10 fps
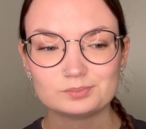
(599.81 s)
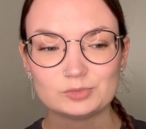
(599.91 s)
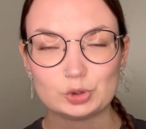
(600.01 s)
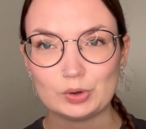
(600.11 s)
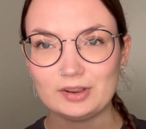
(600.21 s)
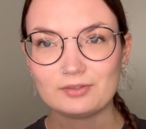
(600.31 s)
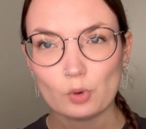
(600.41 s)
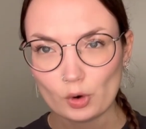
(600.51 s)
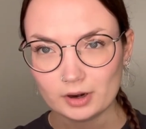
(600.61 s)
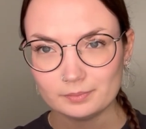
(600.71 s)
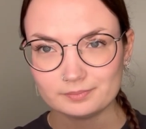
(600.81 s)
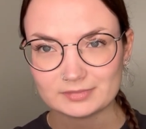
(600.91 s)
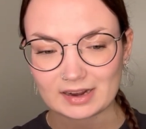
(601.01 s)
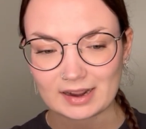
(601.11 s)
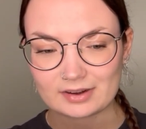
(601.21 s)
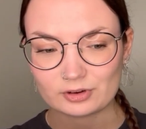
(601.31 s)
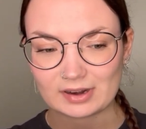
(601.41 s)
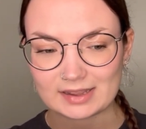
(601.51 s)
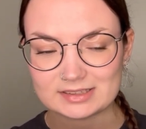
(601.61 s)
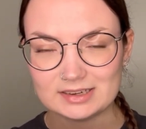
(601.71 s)
24 that I had for
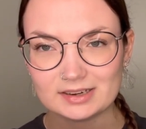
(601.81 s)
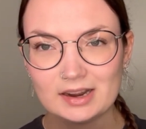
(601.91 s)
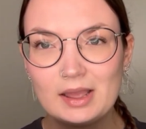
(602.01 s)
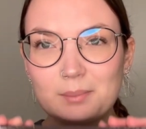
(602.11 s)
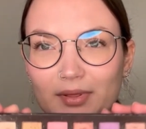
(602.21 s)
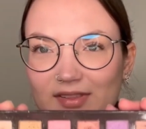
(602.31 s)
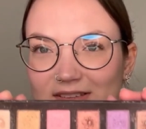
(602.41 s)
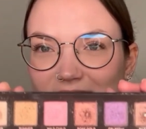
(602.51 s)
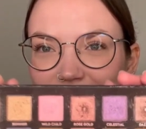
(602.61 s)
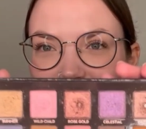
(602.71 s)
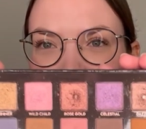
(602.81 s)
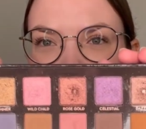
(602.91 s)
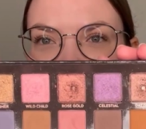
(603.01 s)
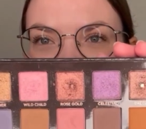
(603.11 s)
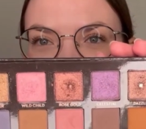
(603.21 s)
last year, but this year I am